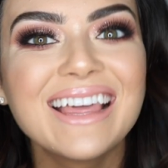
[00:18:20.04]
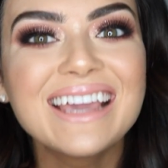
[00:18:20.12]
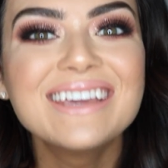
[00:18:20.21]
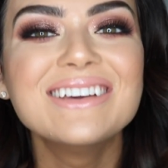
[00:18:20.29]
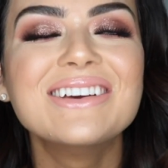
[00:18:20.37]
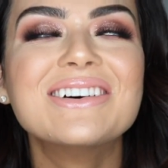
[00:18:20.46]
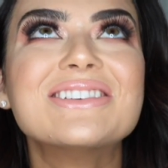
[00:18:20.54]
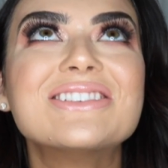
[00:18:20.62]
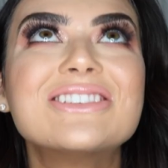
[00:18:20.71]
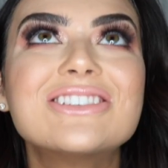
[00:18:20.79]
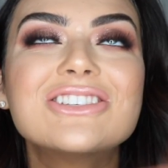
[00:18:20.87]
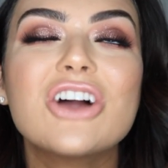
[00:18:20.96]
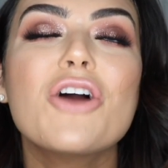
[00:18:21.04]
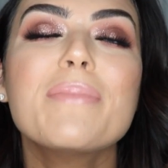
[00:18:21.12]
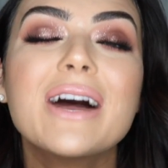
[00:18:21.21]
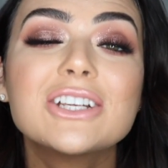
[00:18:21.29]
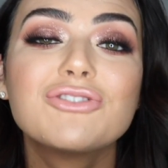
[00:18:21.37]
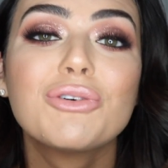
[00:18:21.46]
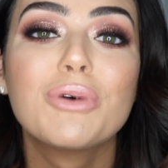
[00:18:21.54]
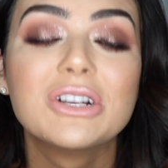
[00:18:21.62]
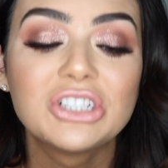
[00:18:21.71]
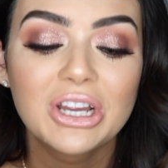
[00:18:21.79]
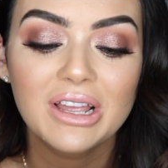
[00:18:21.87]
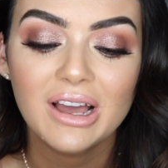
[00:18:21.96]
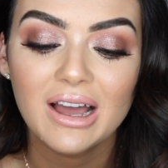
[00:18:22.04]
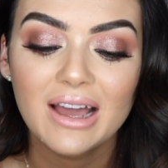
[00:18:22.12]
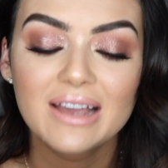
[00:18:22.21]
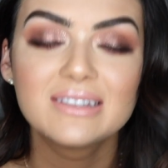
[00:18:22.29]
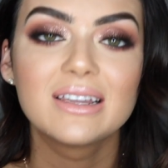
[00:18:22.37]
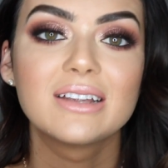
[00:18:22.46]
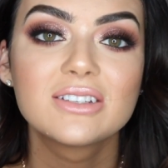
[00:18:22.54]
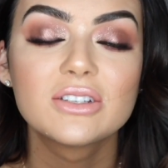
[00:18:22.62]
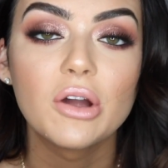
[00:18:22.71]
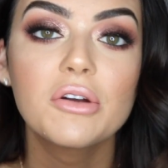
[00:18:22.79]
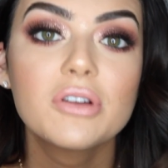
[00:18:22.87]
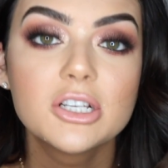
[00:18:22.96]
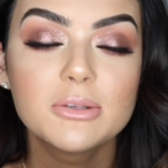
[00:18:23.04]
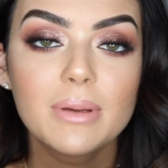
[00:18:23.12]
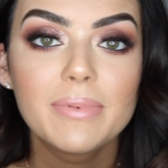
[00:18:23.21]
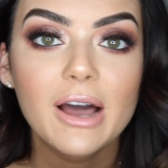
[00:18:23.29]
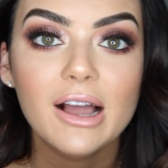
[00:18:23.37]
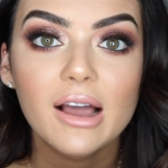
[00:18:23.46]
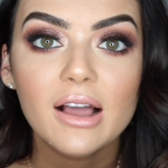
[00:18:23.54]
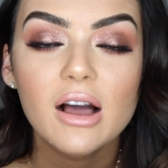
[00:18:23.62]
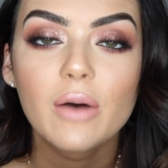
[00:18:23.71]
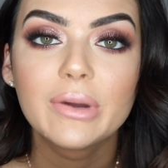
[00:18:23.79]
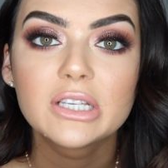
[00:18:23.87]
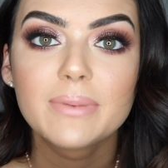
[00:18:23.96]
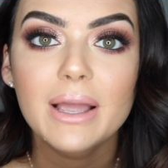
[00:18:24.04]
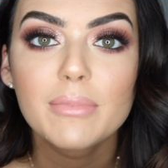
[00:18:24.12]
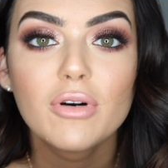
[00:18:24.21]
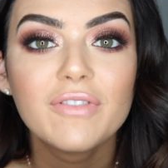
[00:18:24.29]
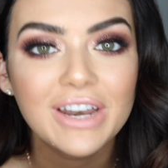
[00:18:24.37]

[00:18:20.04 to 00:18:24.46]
Thank you so much for watching, guys. It's so good to be back. I can't wait to make more